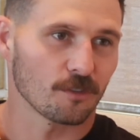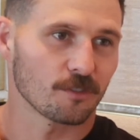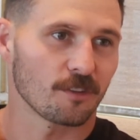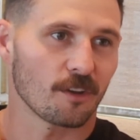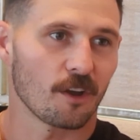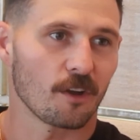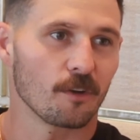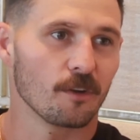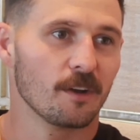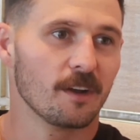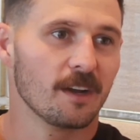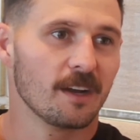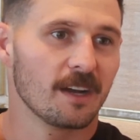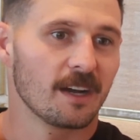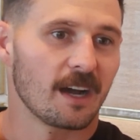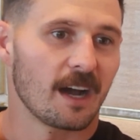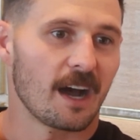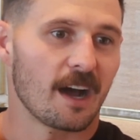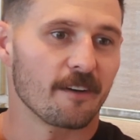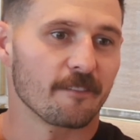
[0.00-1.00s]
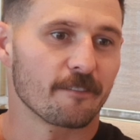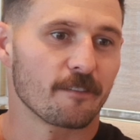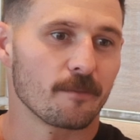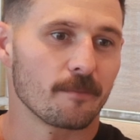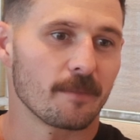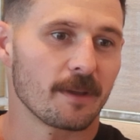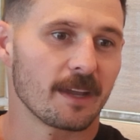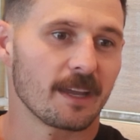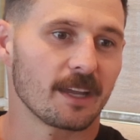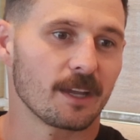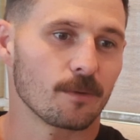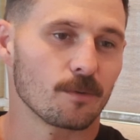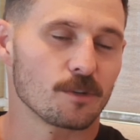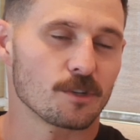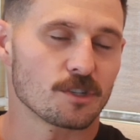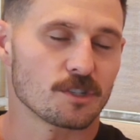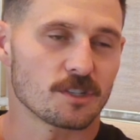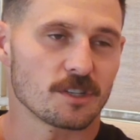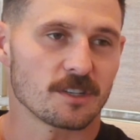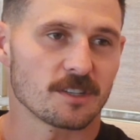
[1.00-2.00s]
So for me, it
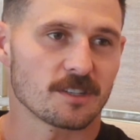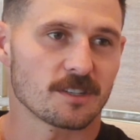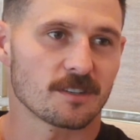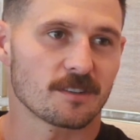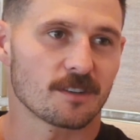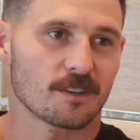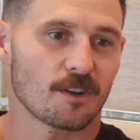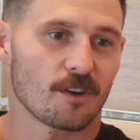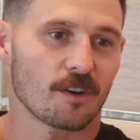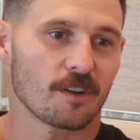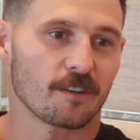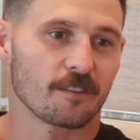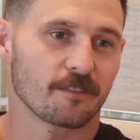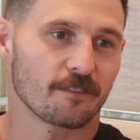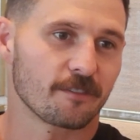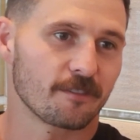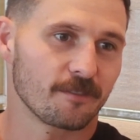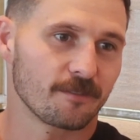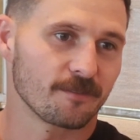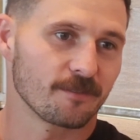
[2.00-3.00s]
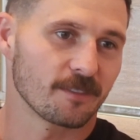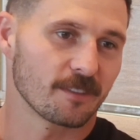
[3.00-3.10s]
was just kind of